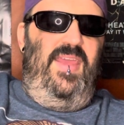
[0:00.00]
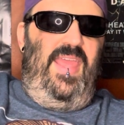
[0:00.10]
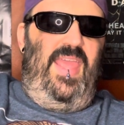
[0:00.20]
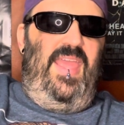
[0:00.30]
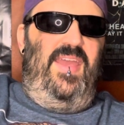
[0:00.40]

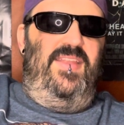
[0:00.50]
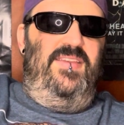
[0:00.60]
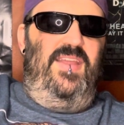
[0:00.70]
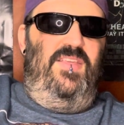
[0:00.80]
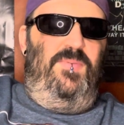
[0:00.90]

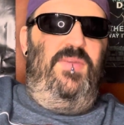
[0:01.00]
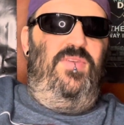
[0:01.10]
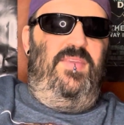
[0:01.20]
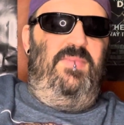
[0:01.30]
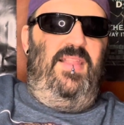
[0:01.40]
And especially
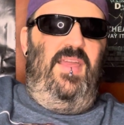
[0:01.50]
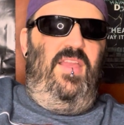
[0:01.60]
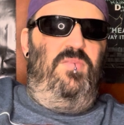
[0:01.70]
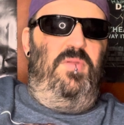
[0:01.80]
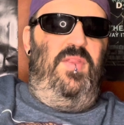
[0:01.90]
something like
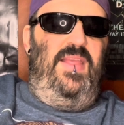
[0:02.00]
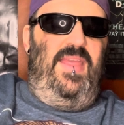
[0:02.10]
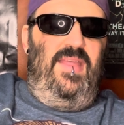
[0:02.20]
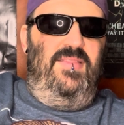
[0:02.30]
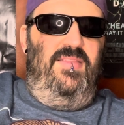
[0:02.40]
Exploding
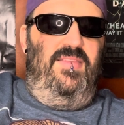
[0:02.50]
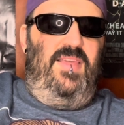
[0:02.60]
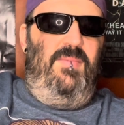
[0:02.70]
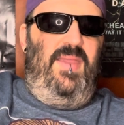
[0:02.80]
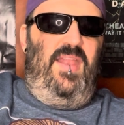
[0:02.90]
Kittens
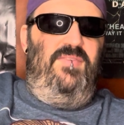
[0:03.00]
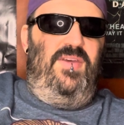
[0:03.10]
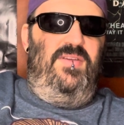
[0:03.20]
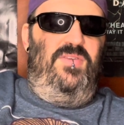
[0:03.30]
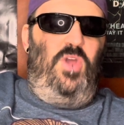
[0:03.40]
coming out of
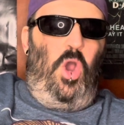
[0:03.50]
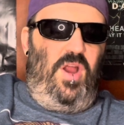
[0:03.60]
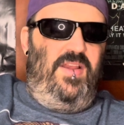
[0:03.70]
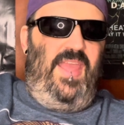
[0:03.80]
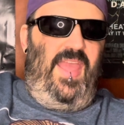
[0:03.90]
a
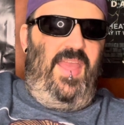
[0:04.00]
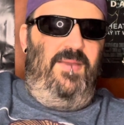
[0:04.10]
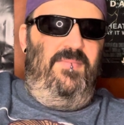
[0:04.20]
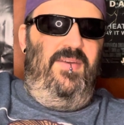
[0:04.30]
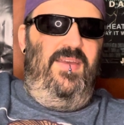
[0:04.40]
card
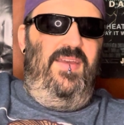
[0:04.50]
game,